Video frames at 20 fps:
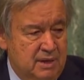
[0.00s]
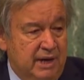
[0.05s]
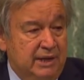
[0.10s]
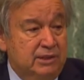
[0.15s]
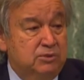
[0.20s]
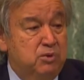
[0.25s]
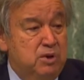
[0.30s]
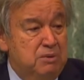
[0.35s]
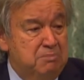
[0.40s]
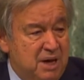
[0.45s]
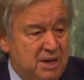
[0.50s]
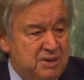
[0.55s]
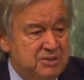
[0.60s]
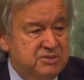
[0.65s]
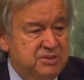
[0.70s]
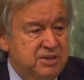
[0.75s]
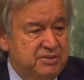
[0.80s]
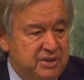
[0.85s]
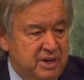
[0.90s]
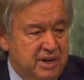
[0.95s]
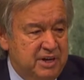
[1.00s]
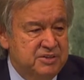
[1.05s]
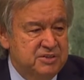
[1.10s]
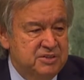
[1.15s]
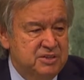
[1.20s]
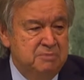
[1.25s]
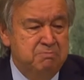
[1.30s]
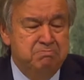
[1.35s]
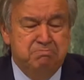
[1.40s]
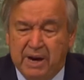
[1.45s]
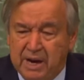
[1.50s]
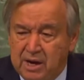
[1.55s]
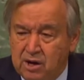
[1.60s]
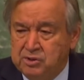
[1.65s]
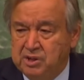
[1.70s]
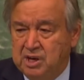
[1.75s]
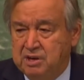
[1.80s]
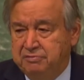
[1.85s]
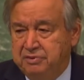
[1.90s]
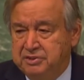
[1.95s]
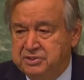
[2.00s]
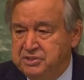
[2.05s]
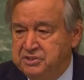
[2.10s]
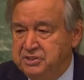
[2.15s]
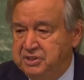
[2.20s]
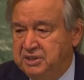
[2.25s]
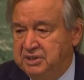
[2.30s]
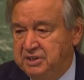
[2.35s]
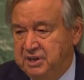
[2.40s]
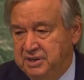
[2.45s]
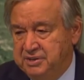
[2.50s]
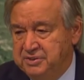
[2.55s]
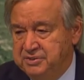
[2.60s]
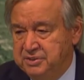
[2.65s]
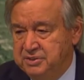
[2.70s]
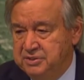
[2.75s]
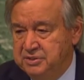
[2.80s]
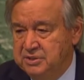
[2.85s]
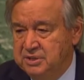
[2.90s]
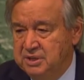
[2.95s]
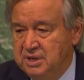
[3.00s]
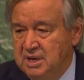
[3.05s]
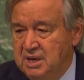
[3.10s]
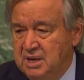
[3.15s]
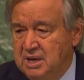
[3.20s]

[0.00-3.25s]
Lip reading: And we must address the biodiversity crisis